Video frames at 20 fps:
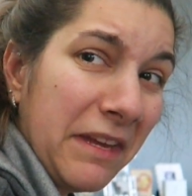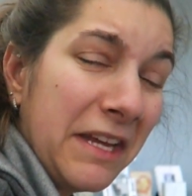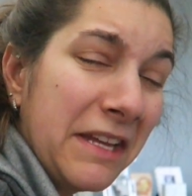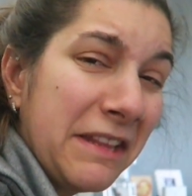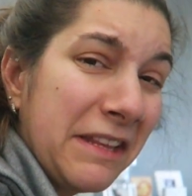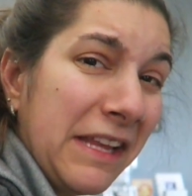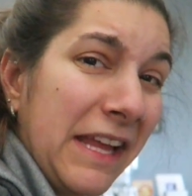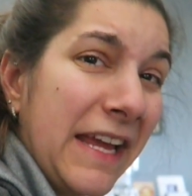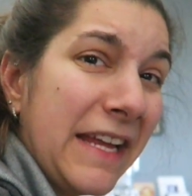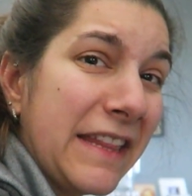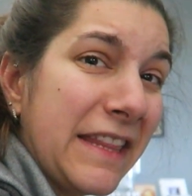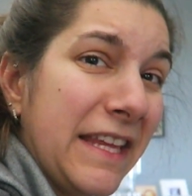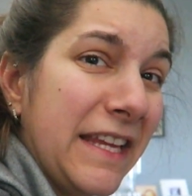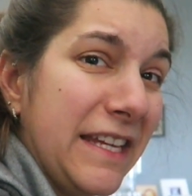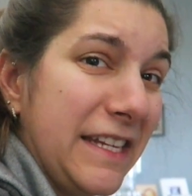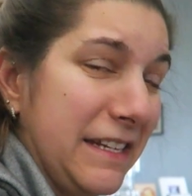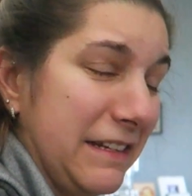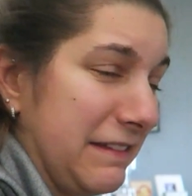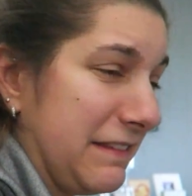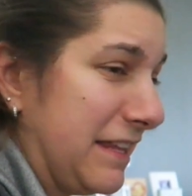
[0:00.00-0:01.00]
It's like
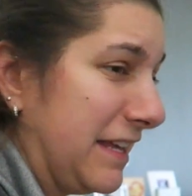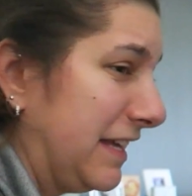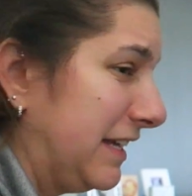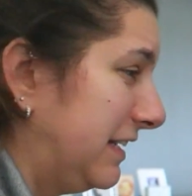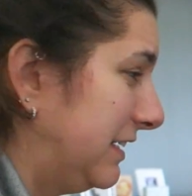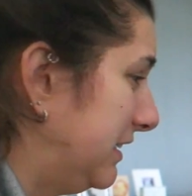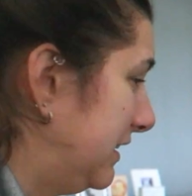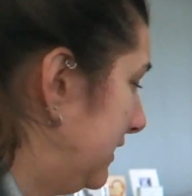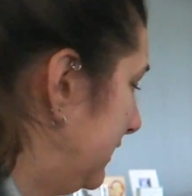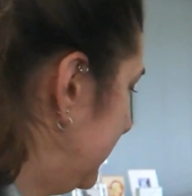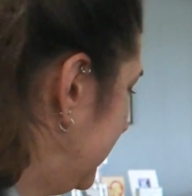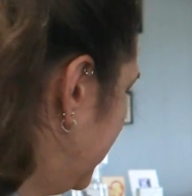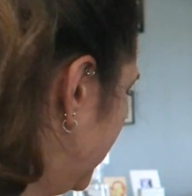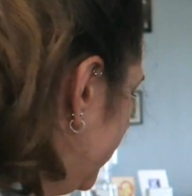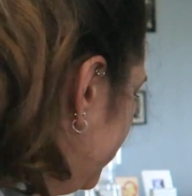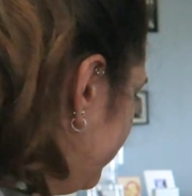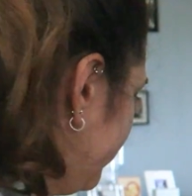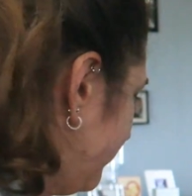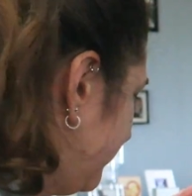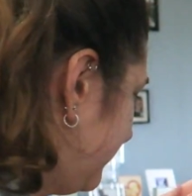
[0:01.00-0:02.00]
the the
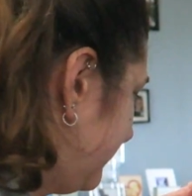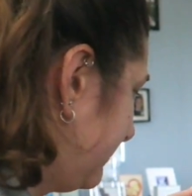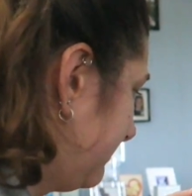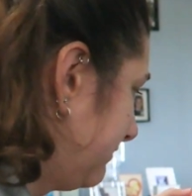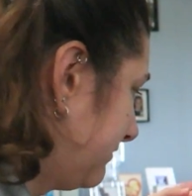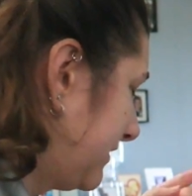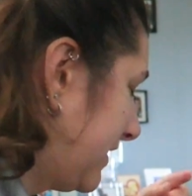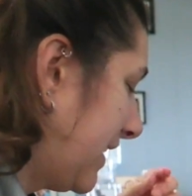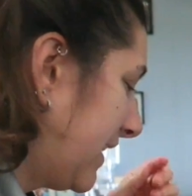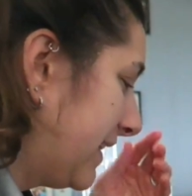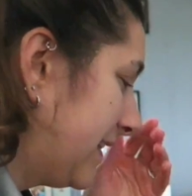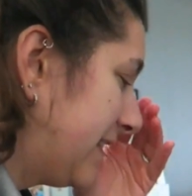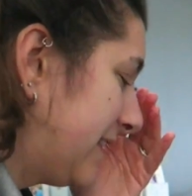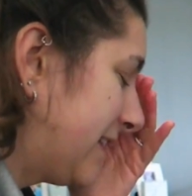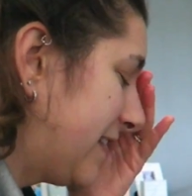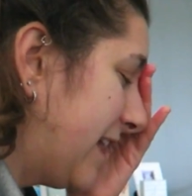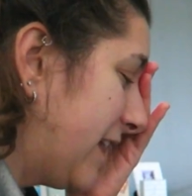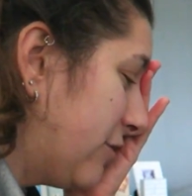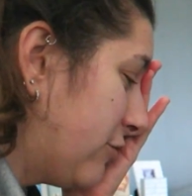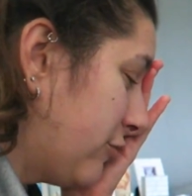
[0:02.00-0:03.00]

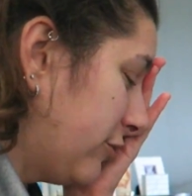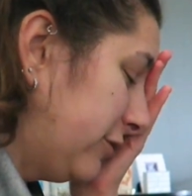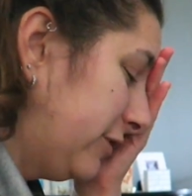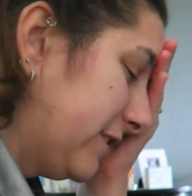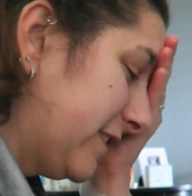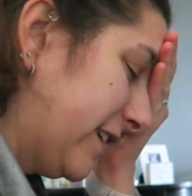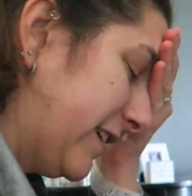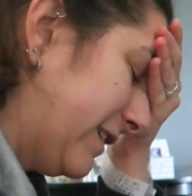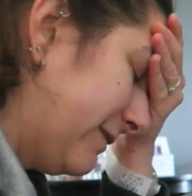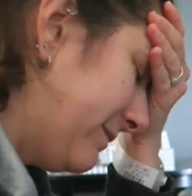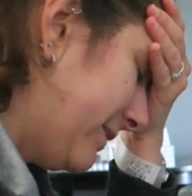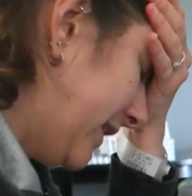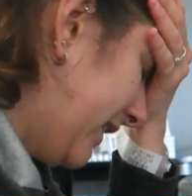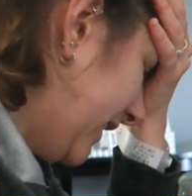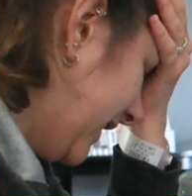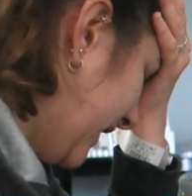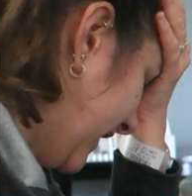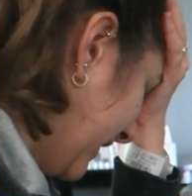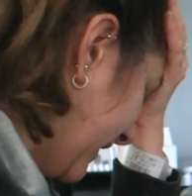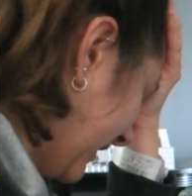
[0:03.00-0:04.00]
gestational
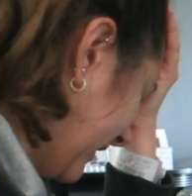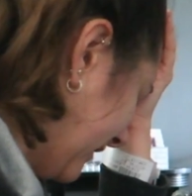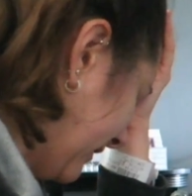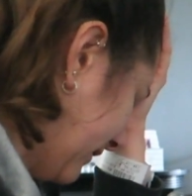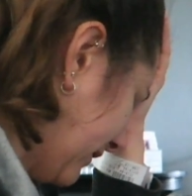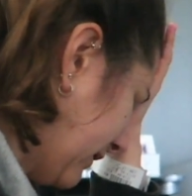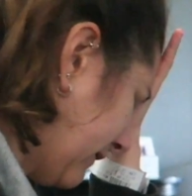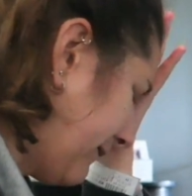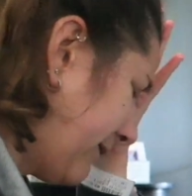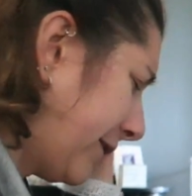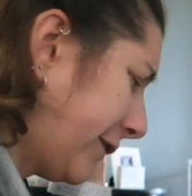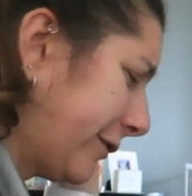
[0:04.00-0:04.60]
diabetes mm.